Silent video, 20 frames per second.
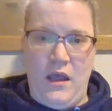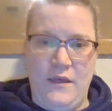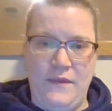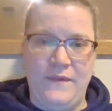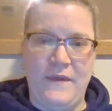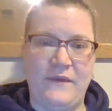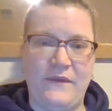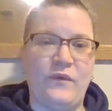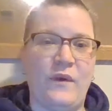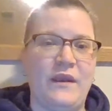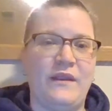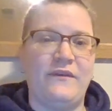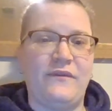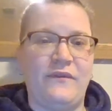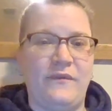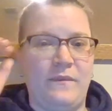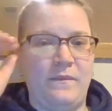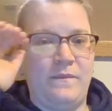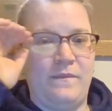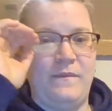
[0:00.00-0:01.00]

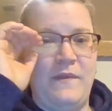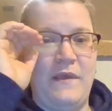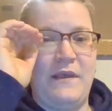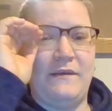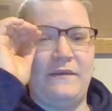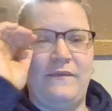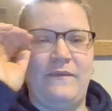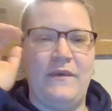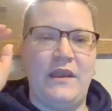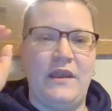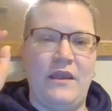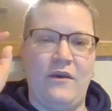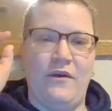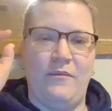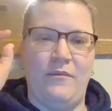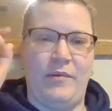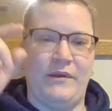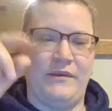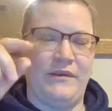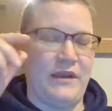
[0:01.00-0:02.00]
This video
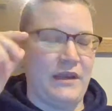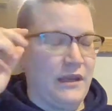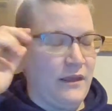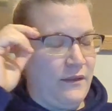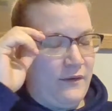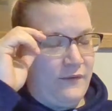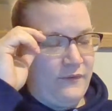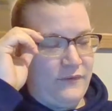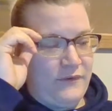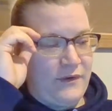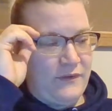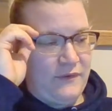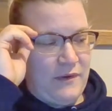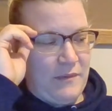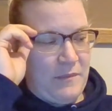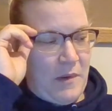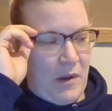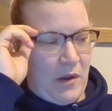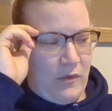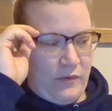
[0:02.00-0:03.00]
in particular is just
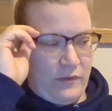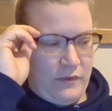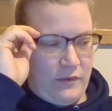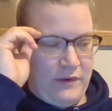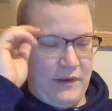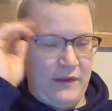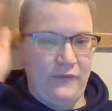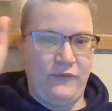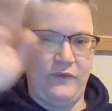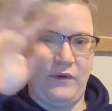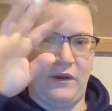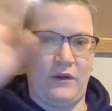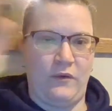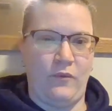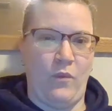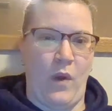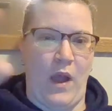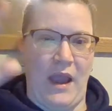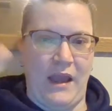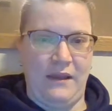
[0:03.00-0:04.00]
about
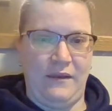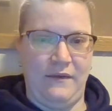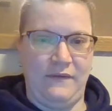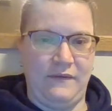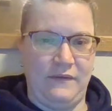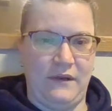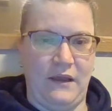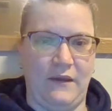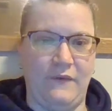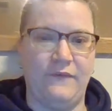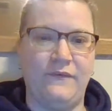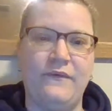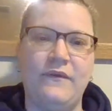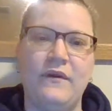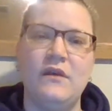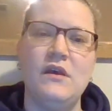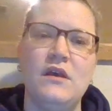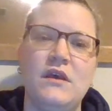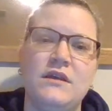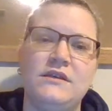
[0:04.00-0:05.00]
district-wide stuff.
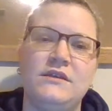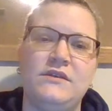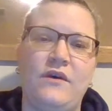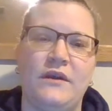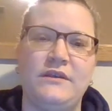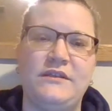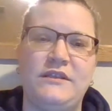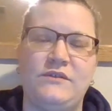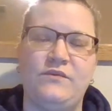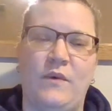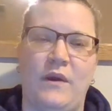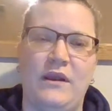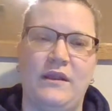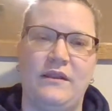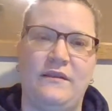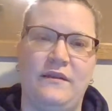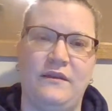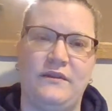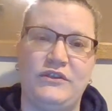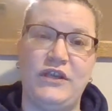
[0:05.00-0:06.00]
So I just
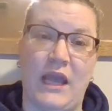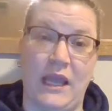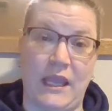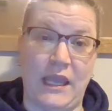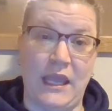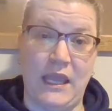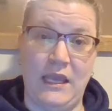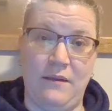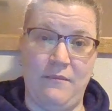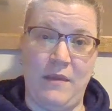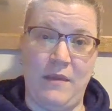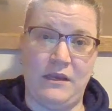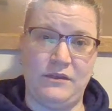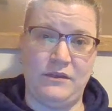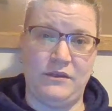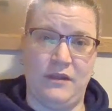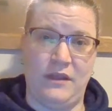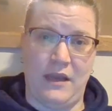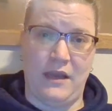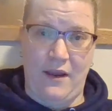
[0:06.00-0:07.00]
wanted to check in and make
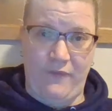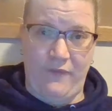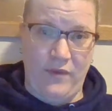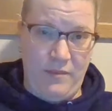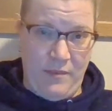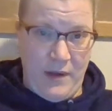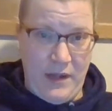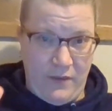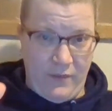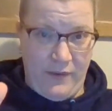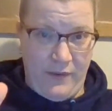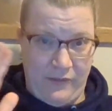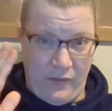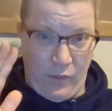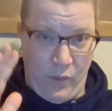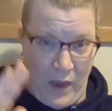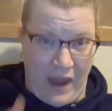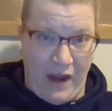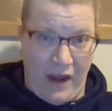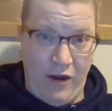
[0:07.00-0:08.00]
sure that everybody was
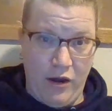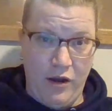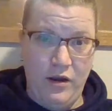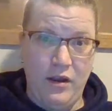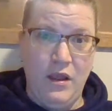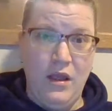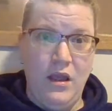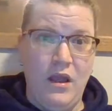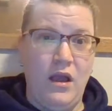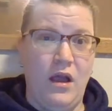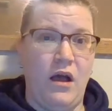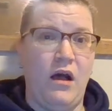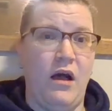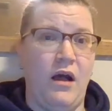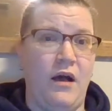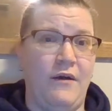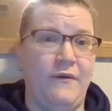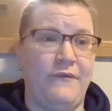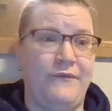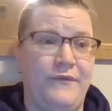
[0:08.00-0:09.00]
aware
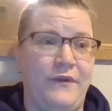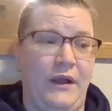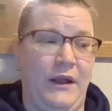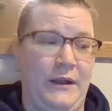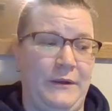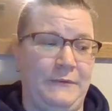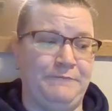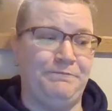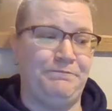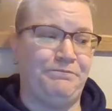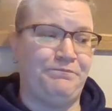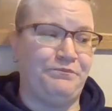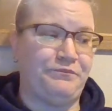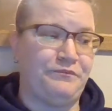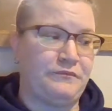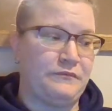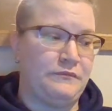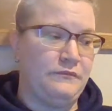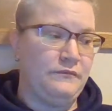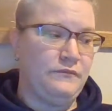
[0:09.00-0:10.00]
of
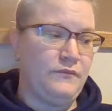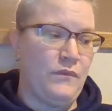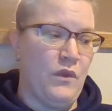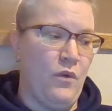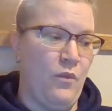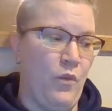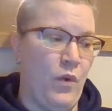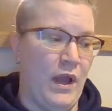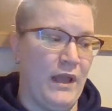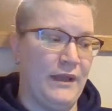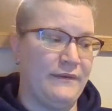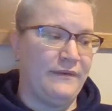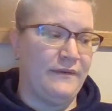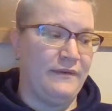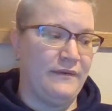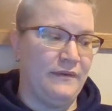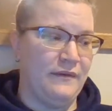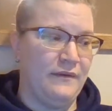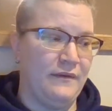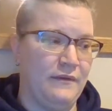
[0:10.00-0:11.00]

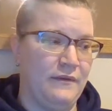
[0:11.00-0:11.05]
what's